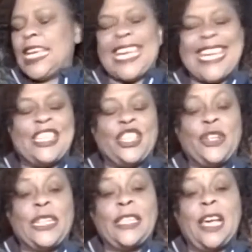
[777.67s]
in
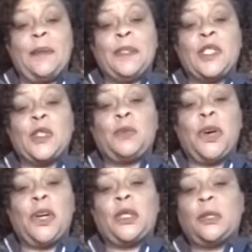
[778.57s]
Jerry Thomas's
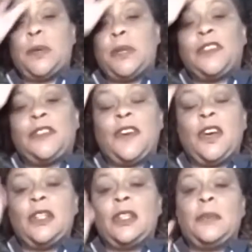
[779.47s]
book, The Bon
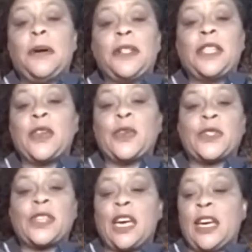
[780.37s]
Vivant, The
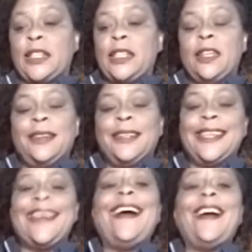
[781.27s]
Bartender's Guide,
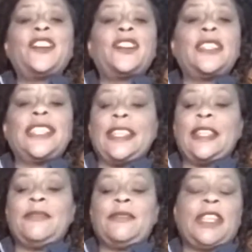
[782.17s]
he
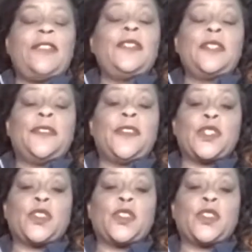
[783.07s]
actually gives the first